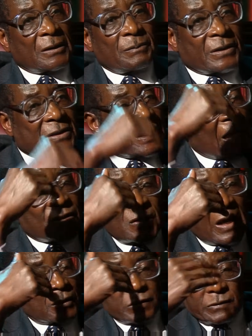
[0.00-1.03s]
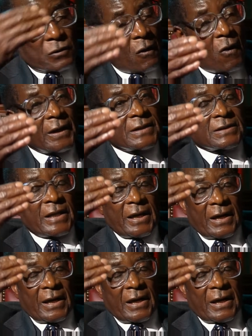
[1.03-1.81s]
but as long as they